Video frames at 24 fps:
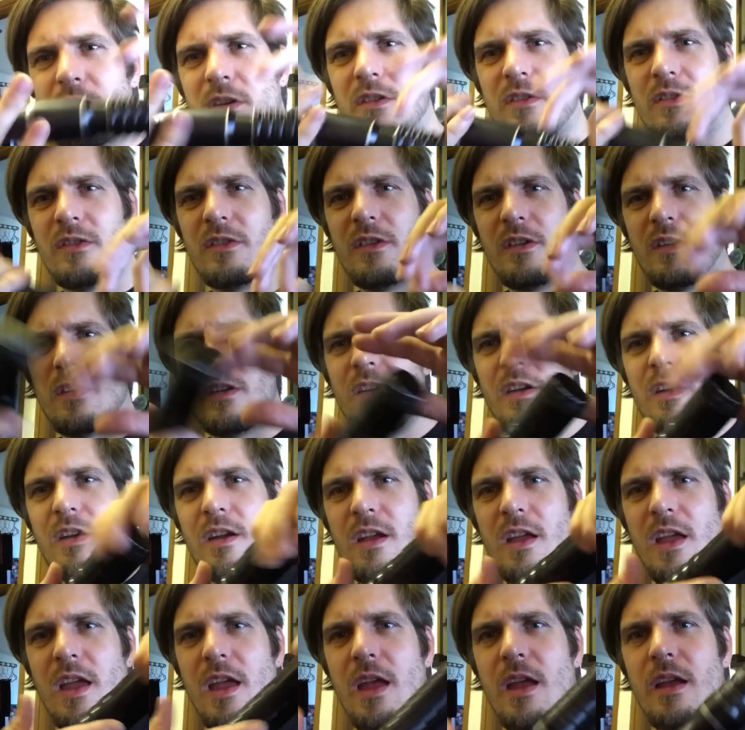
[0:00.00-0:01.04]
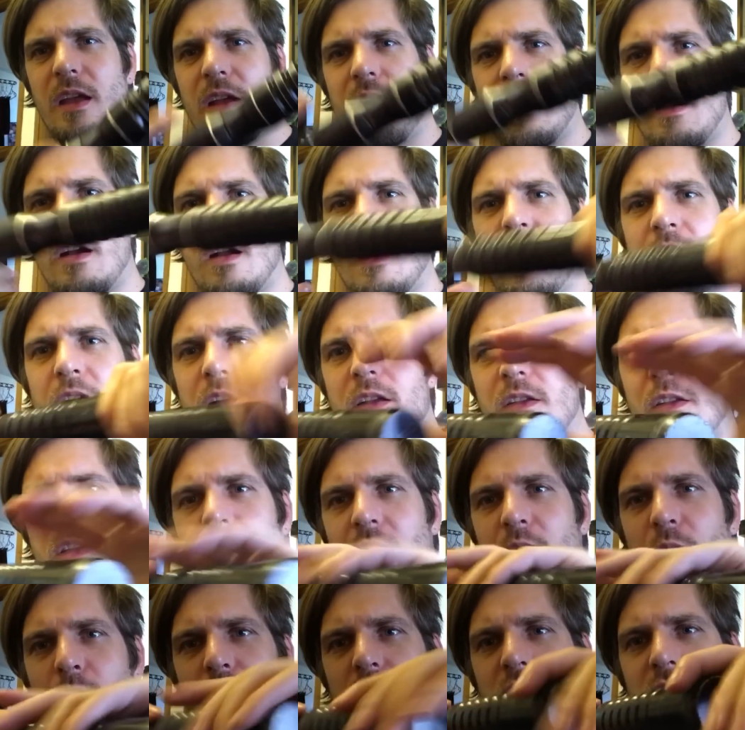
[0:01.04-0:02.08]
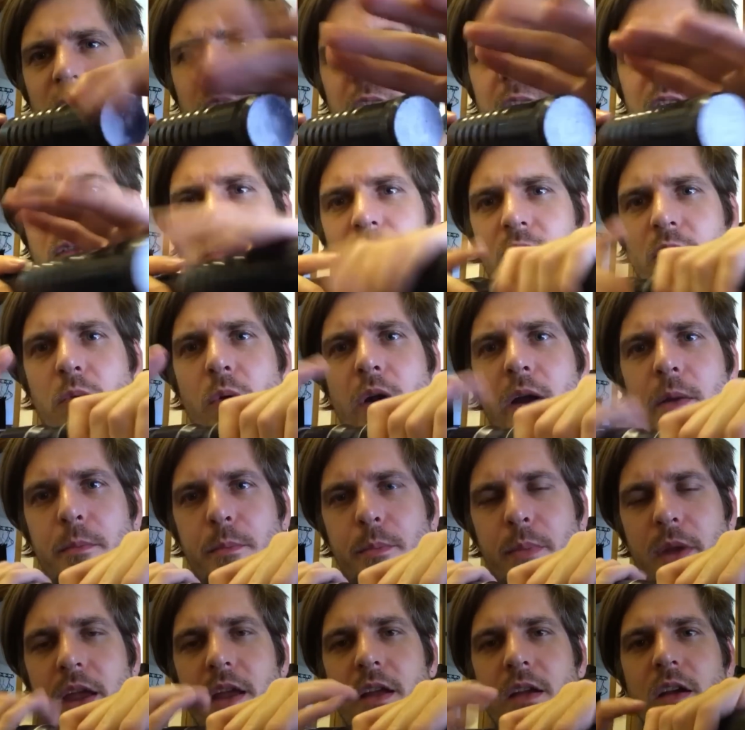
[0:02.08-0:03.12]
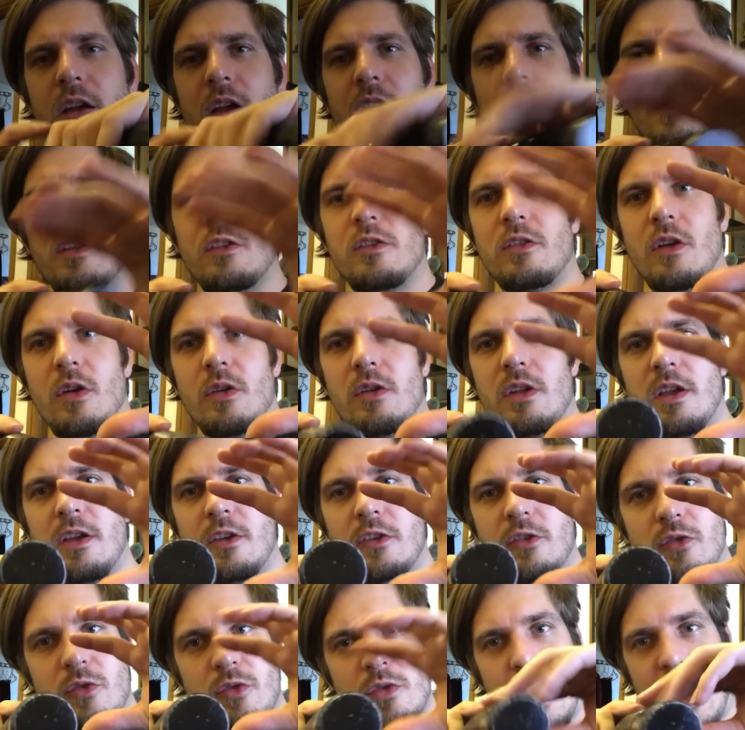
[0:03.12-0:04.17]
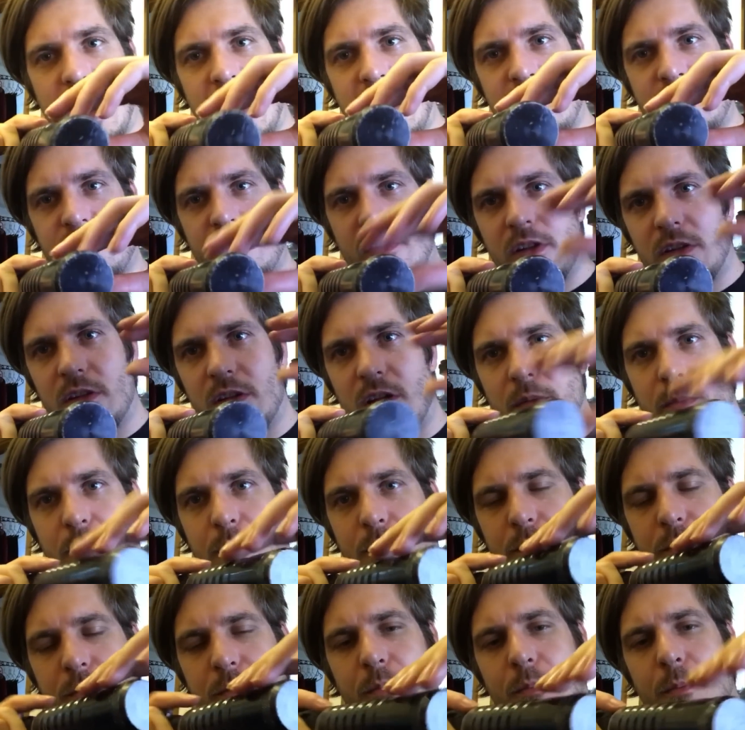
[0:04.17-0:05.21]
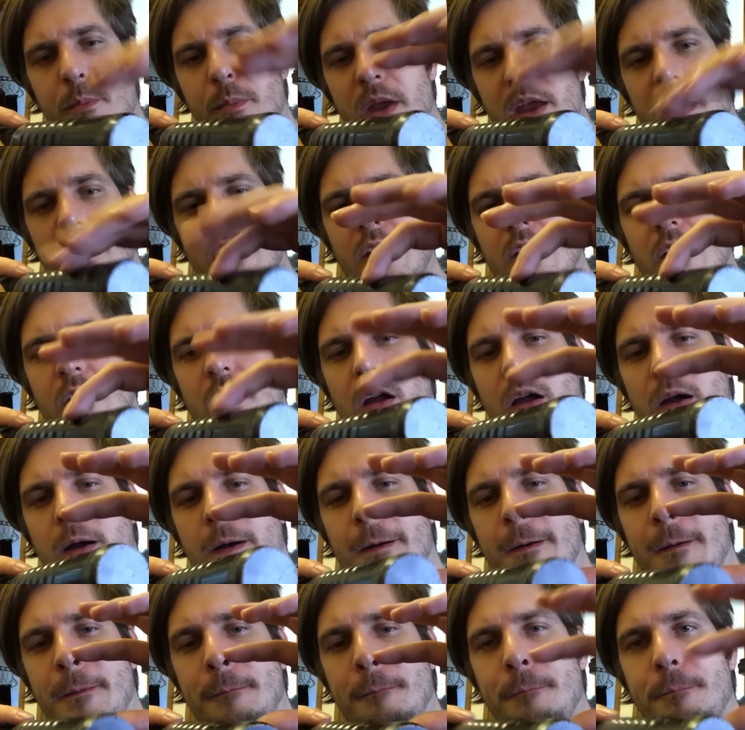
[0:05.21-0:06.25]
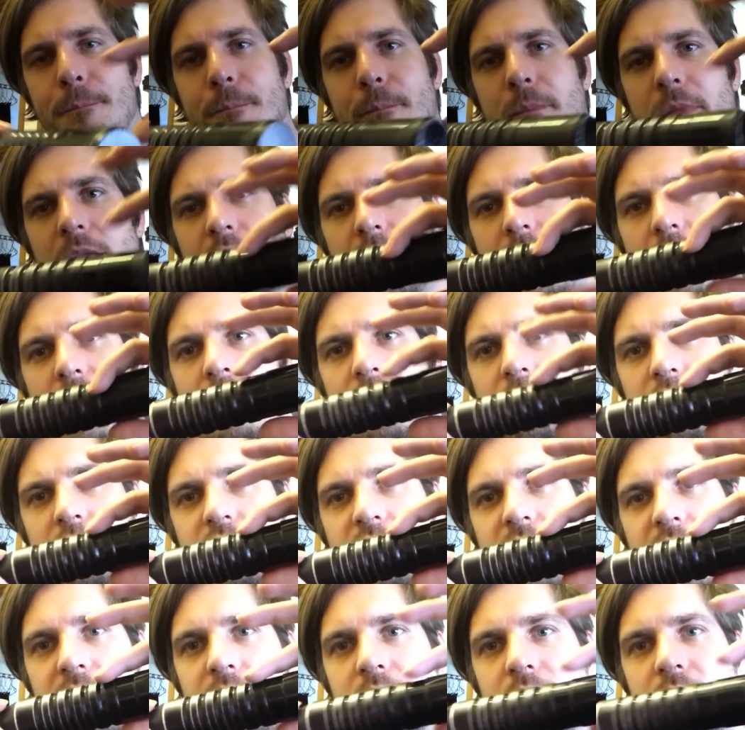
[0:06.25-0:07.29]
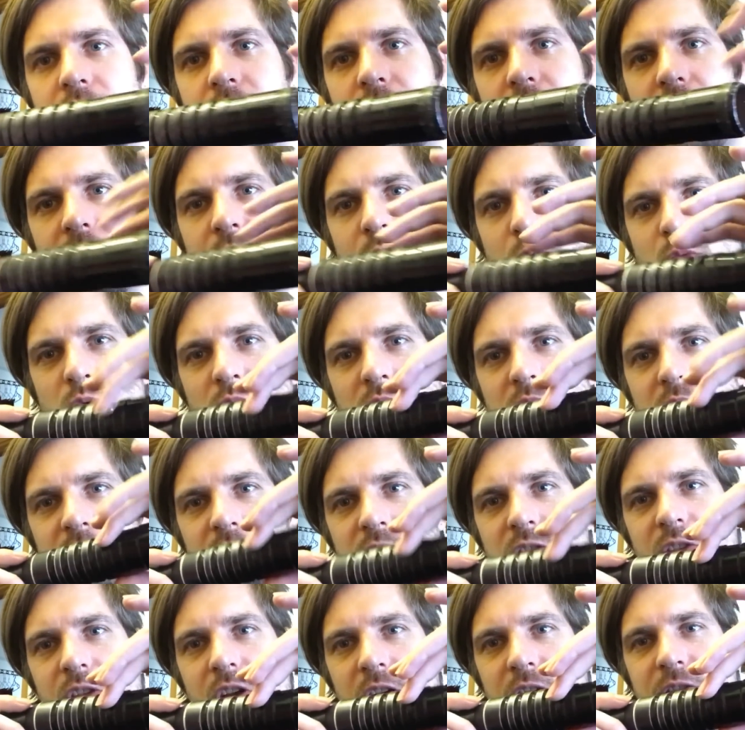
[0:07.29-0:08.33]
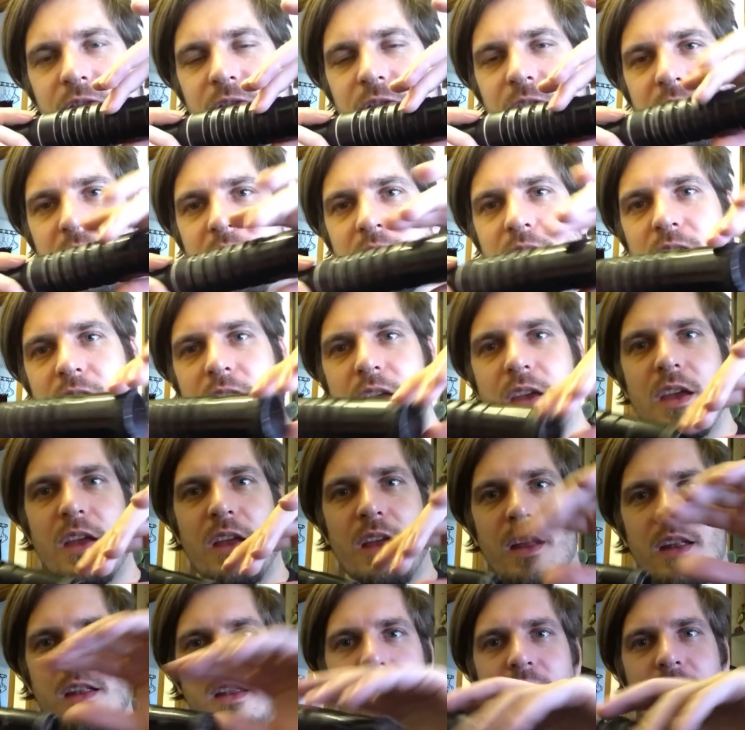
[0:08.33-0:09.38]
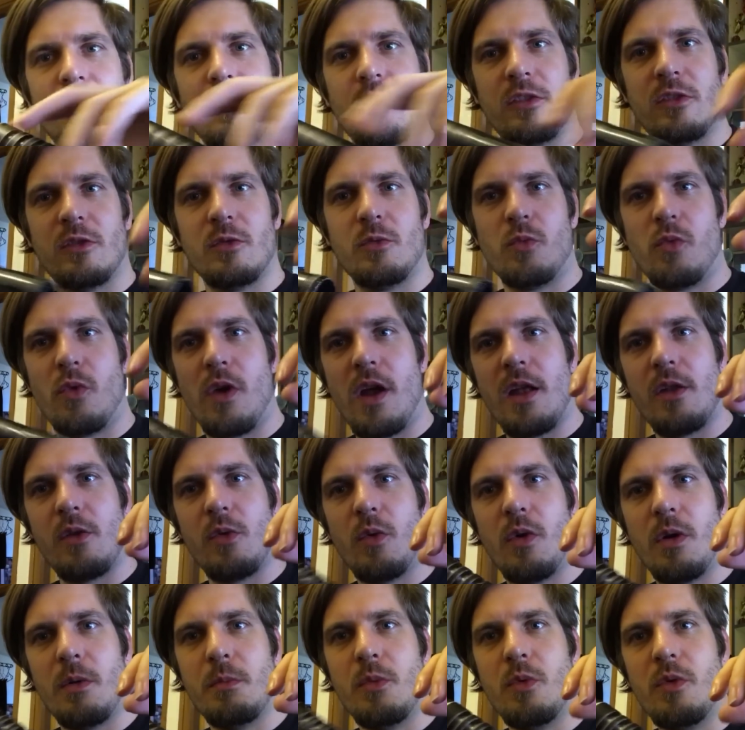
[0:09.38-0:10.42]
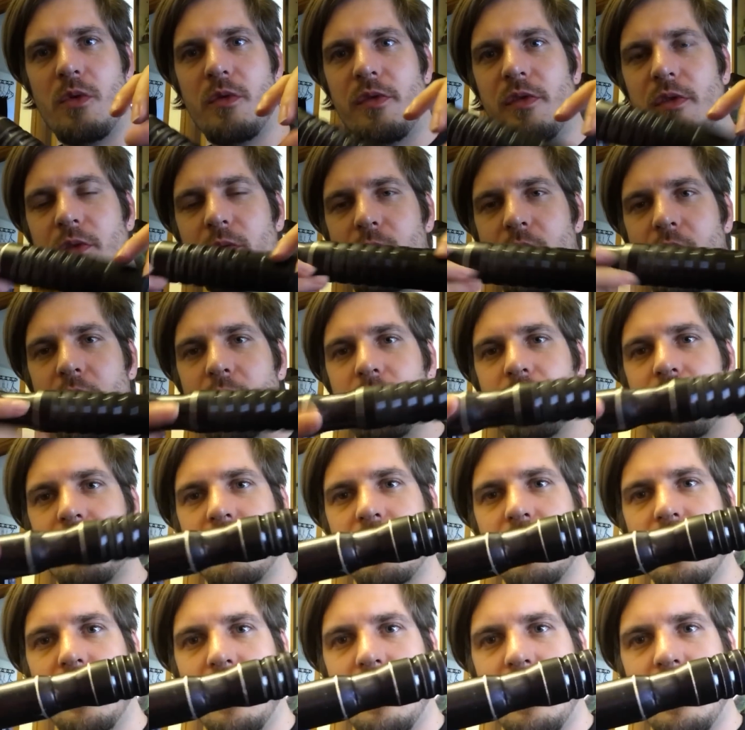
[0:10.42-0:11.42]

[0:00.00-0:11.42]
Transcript: because their hilt designs are quite big, so they should have a lot bigger inner chassis that's really snug fit and then doesn't rattle and move around.